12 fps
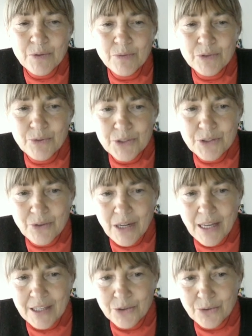We would also
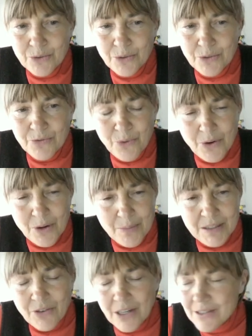like to inform and